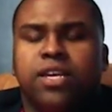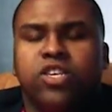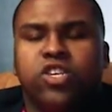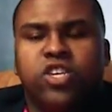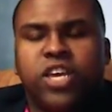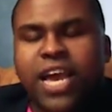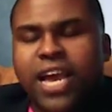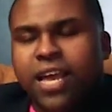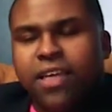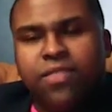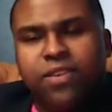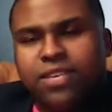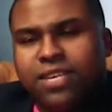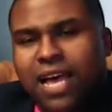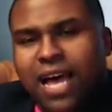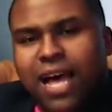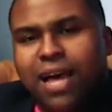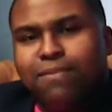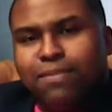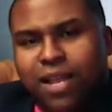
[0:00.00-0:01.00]
Checking the
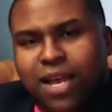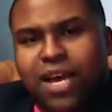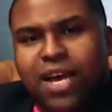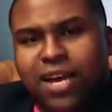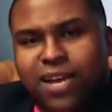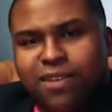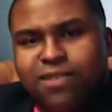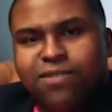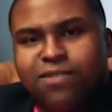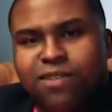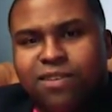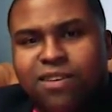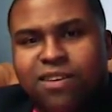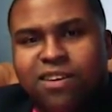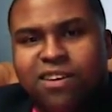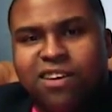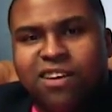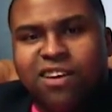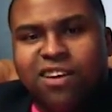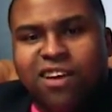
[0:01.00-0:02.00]
timeline,
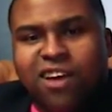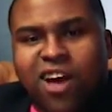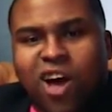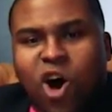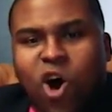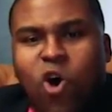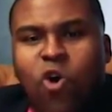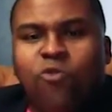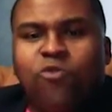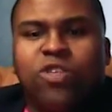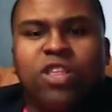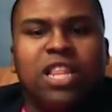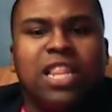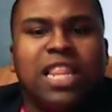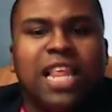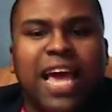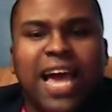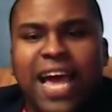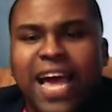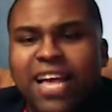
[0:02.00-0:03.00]
over the
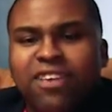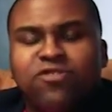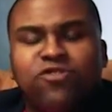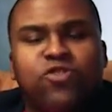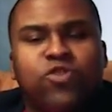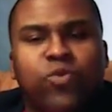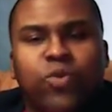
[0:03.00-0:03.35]
last